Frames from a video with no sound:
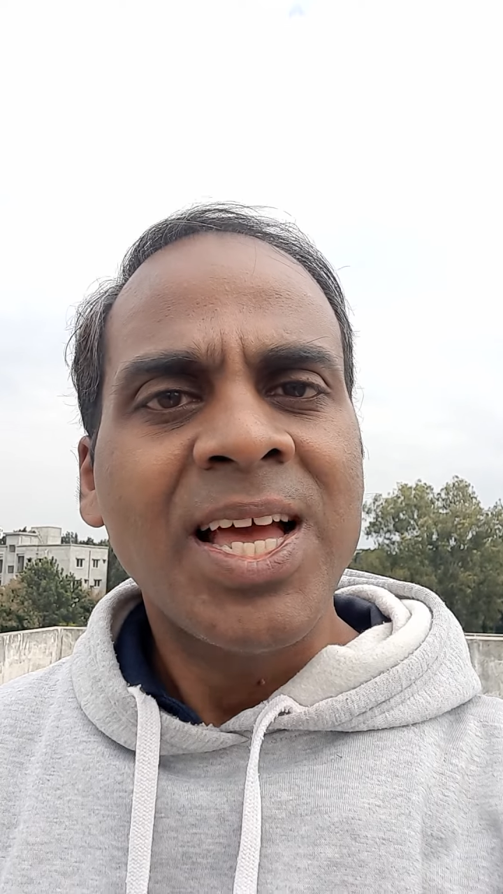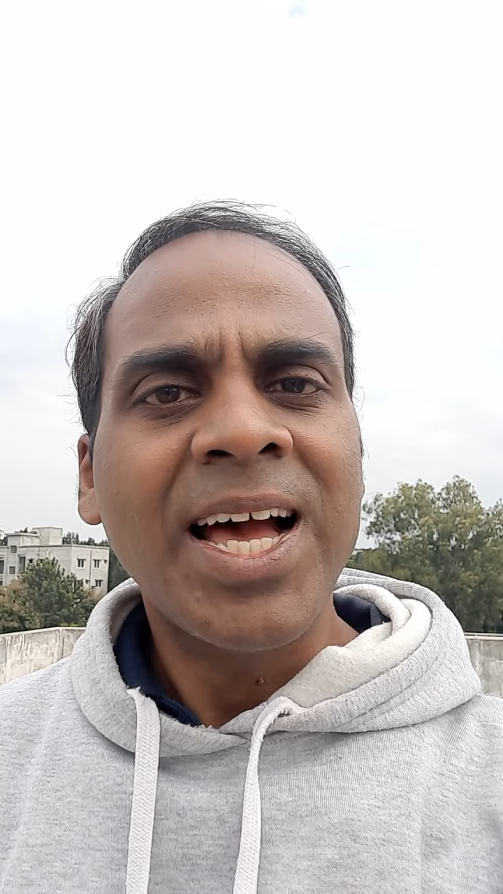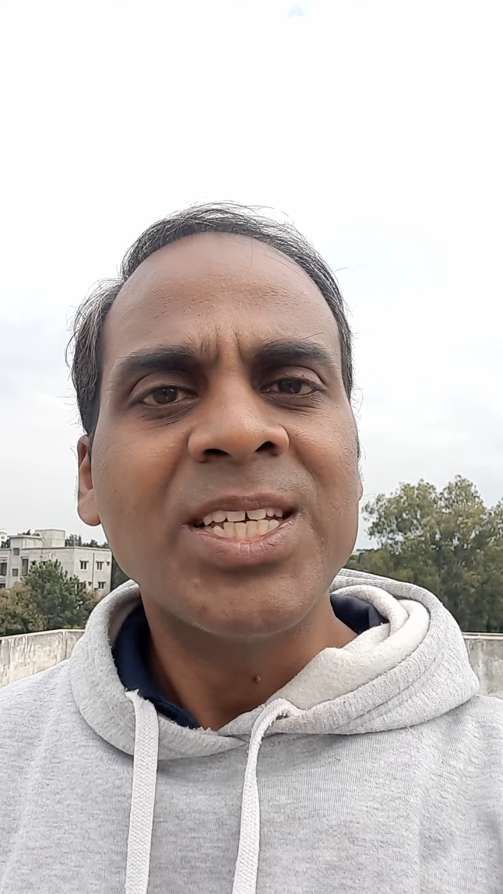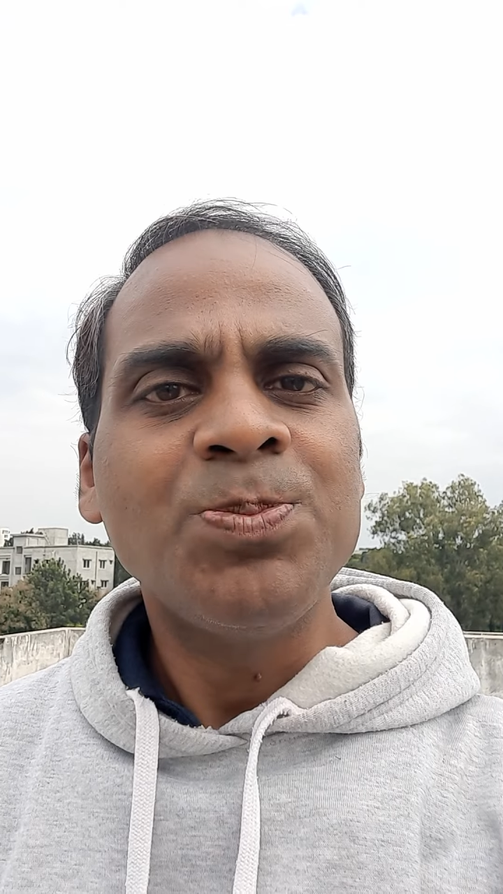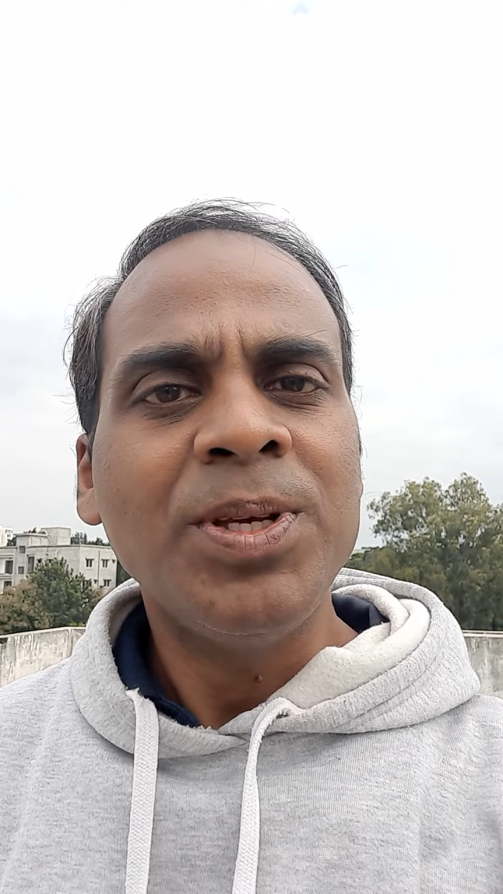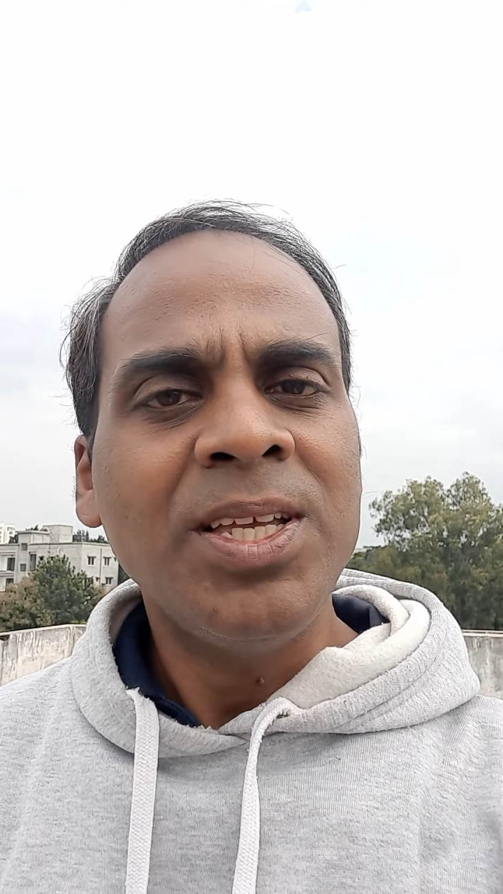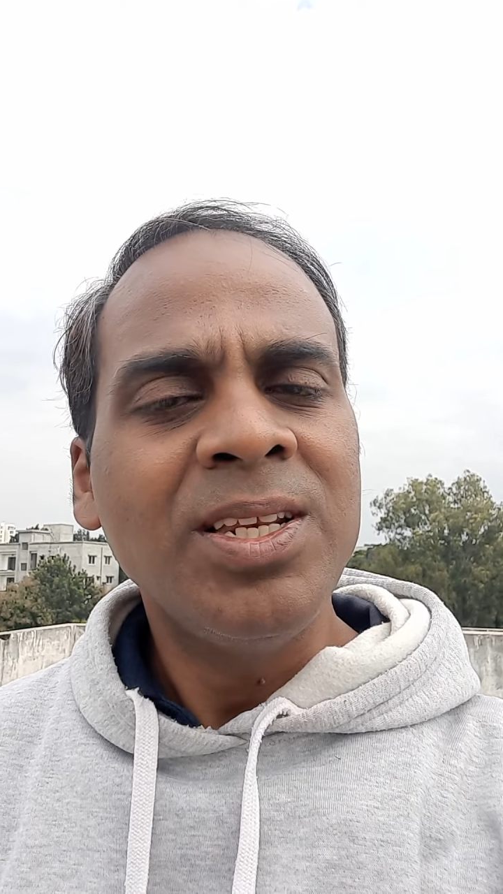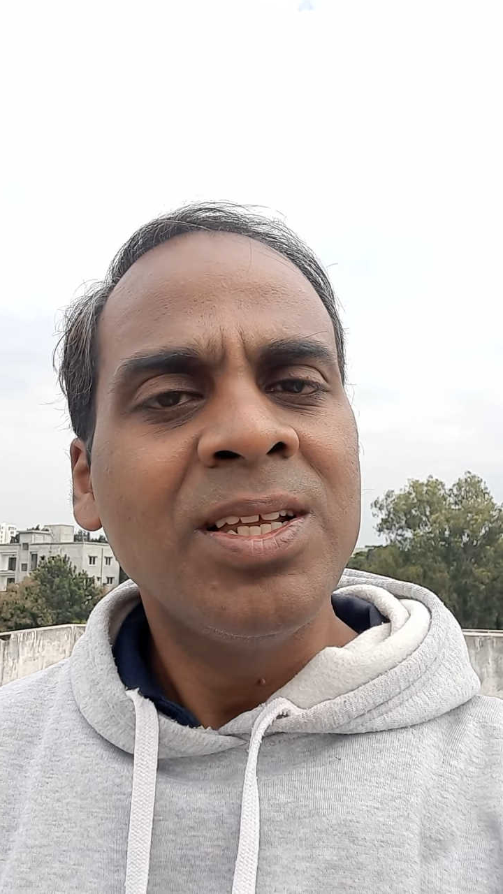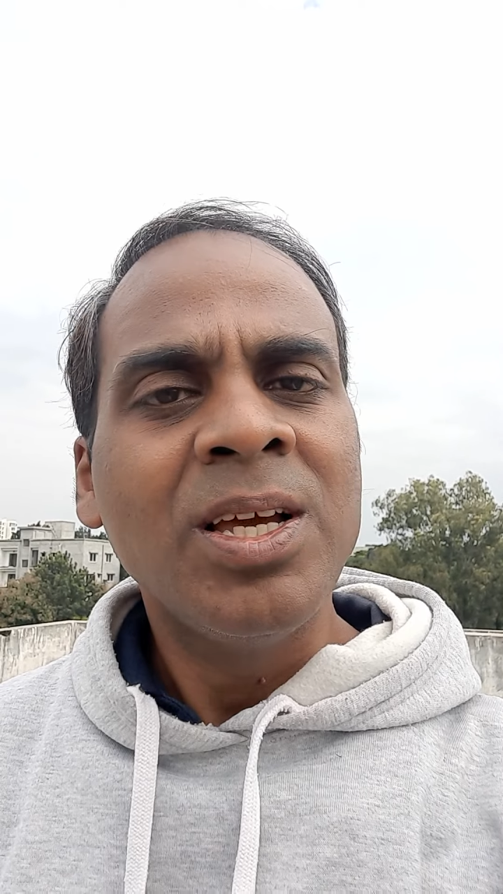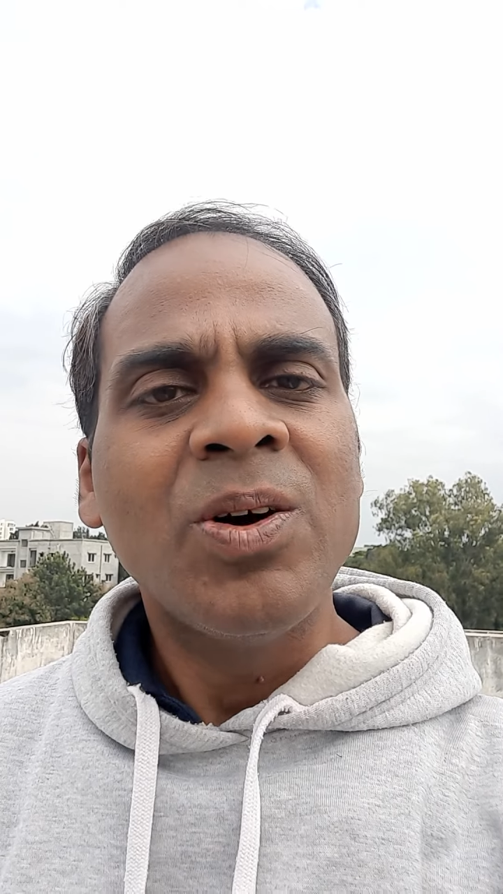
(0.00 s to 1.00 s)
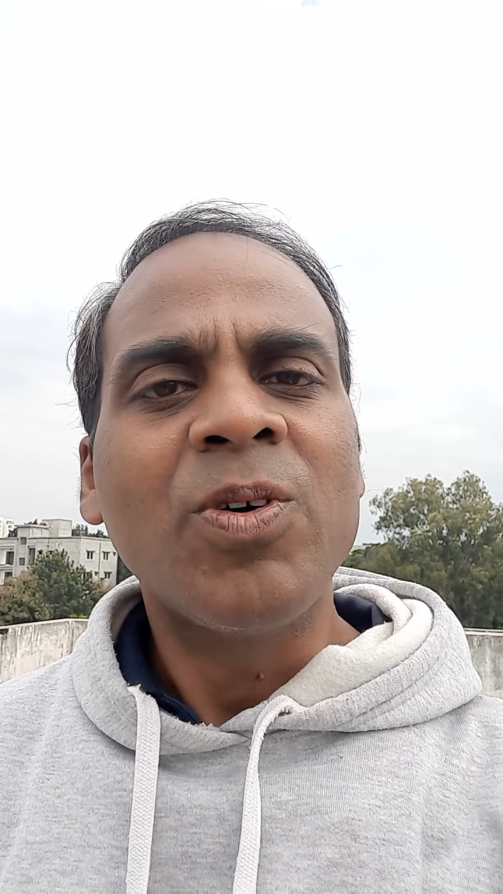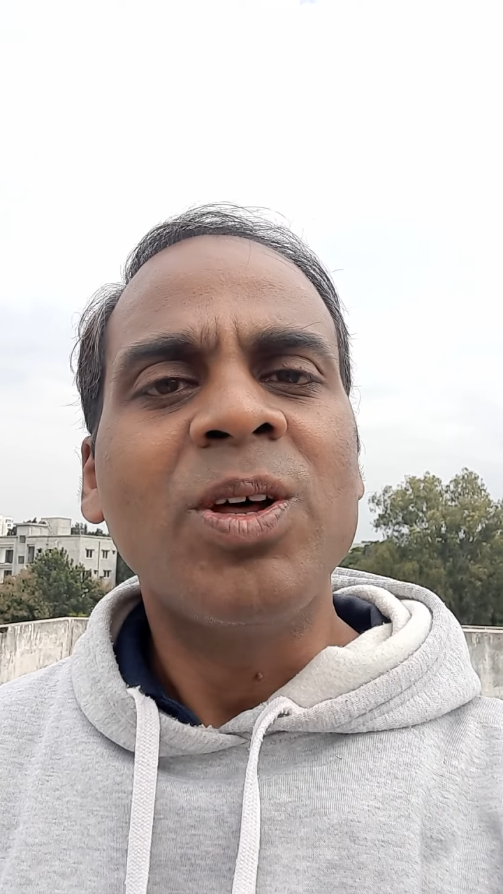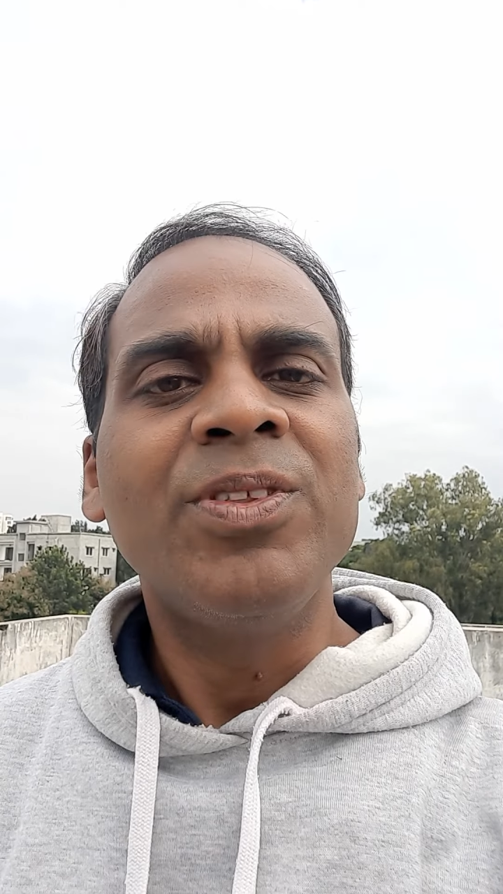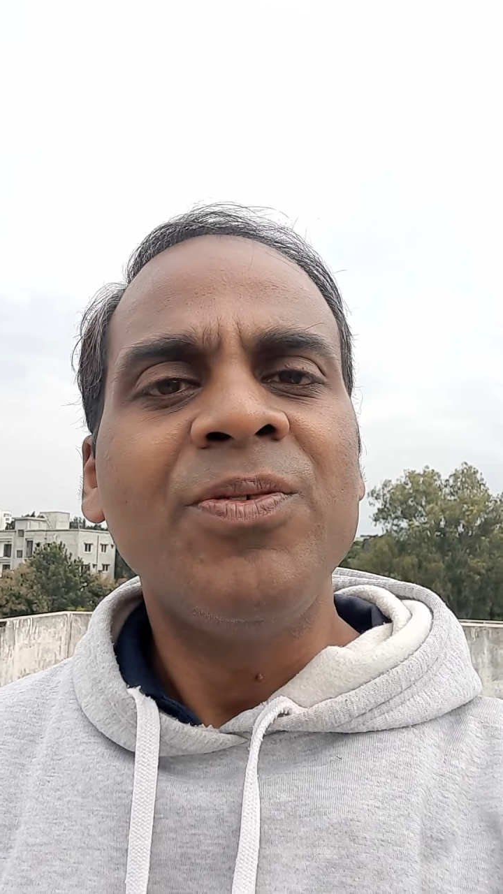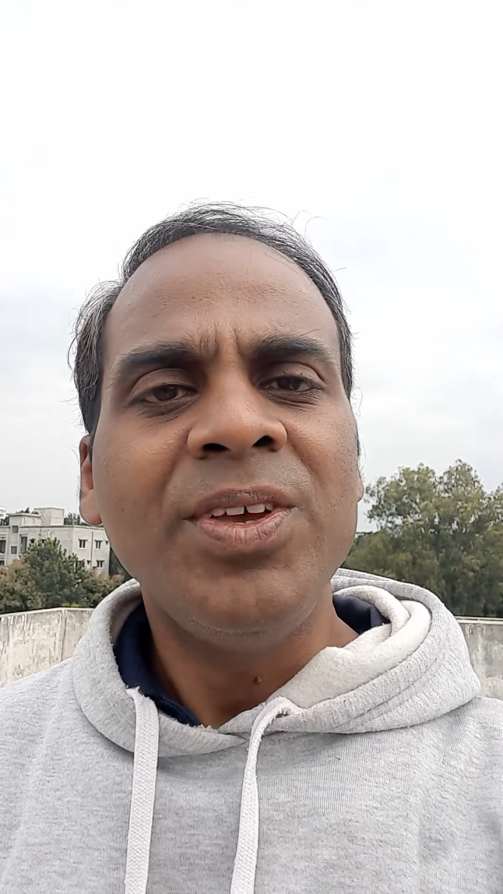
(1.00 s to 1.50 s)
has been one
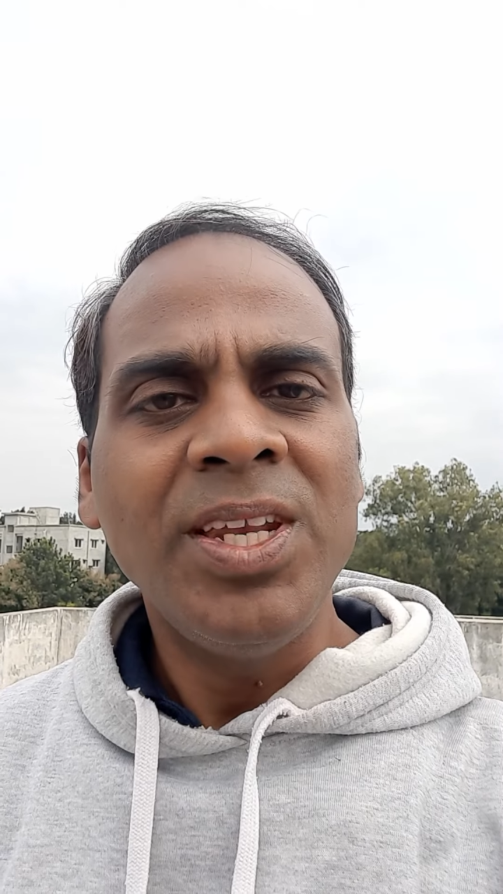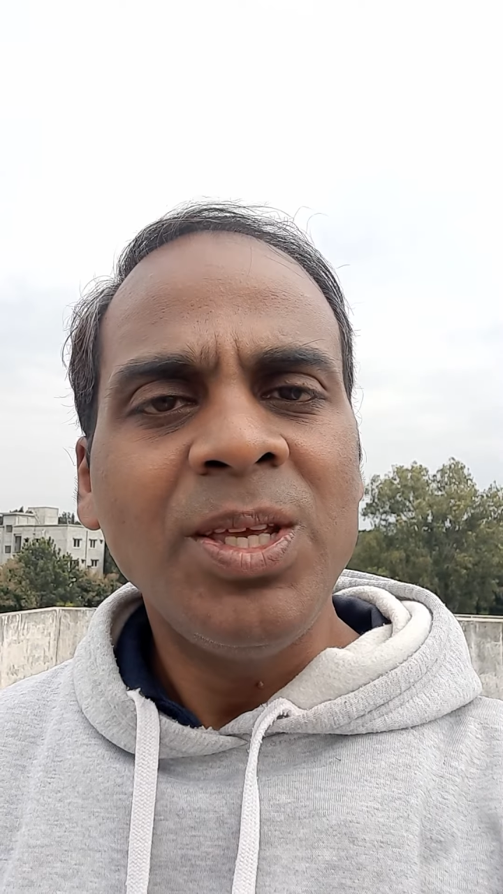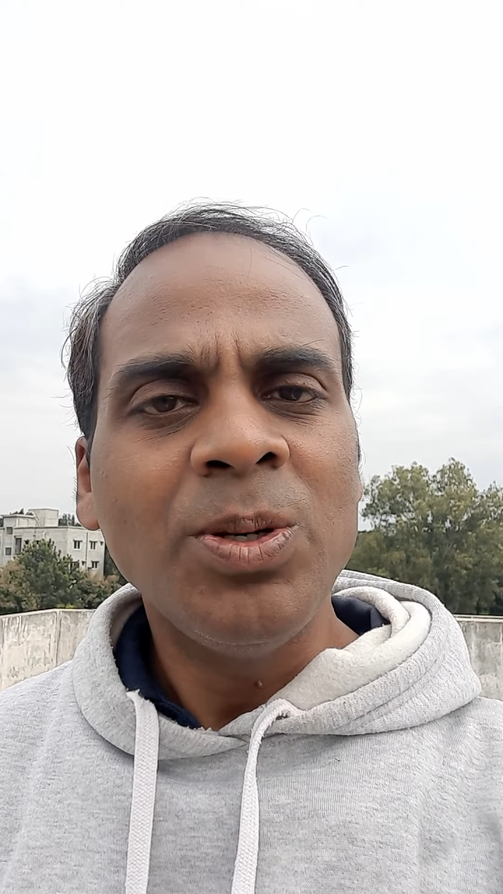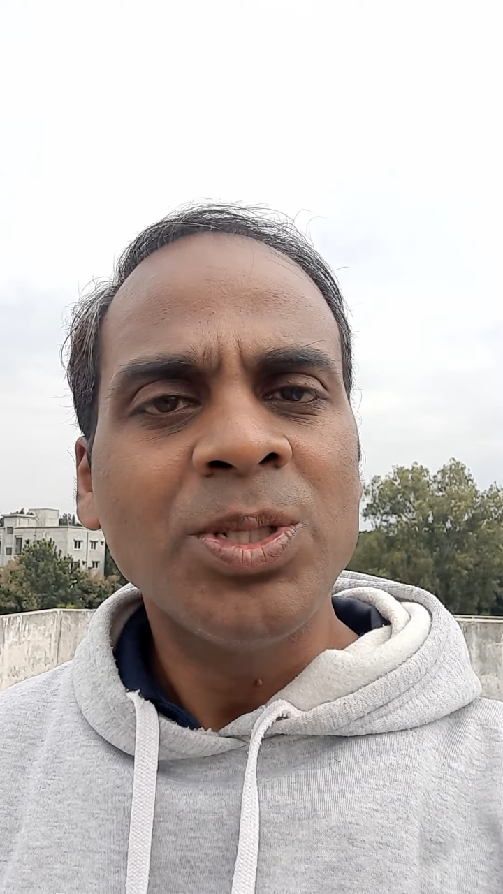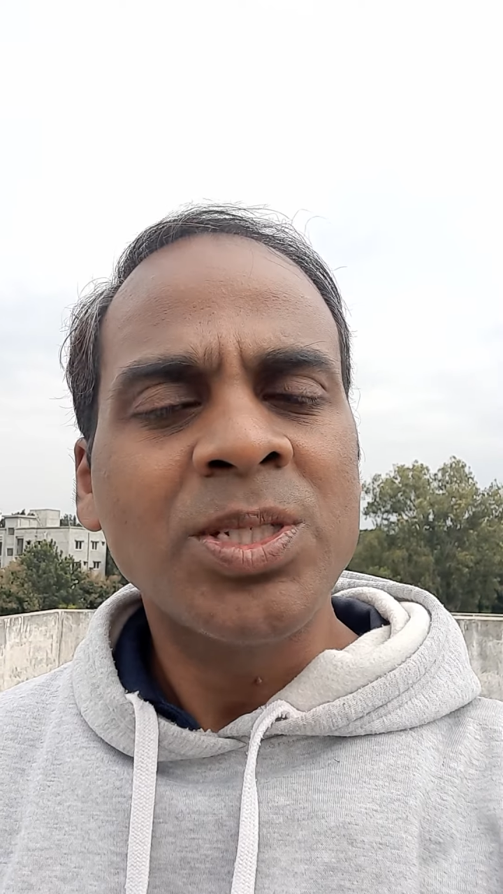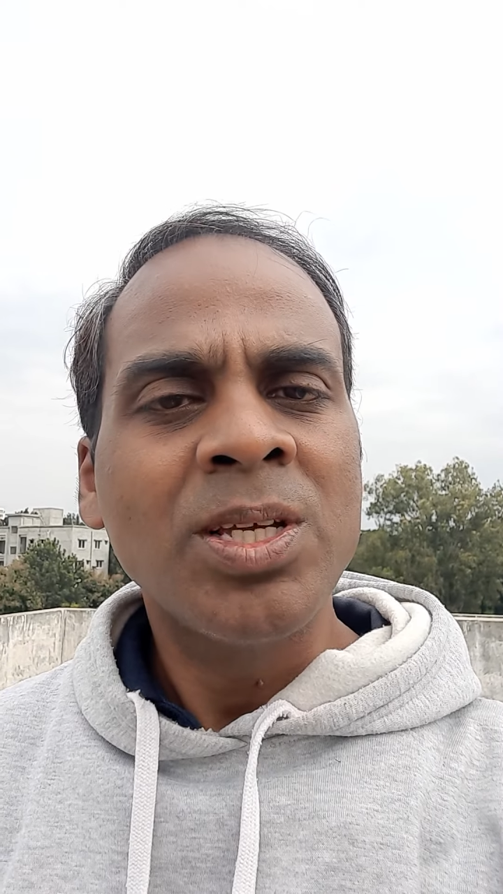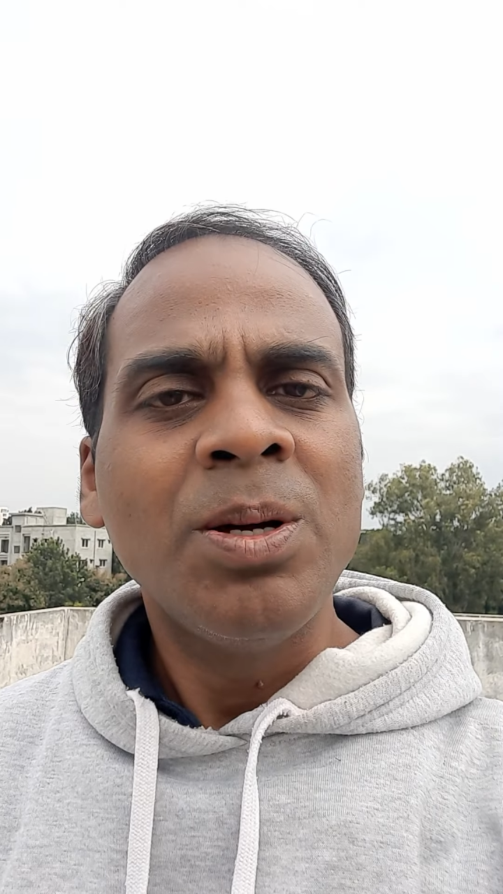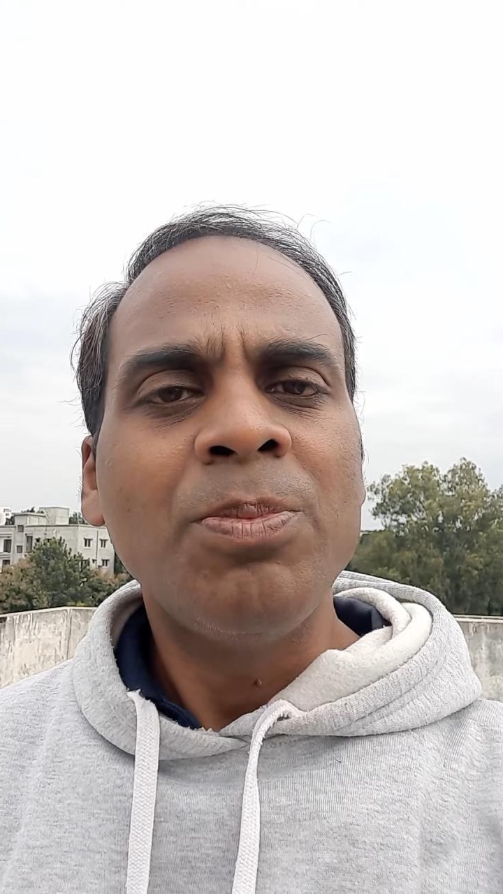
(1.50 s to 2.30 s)
of the videos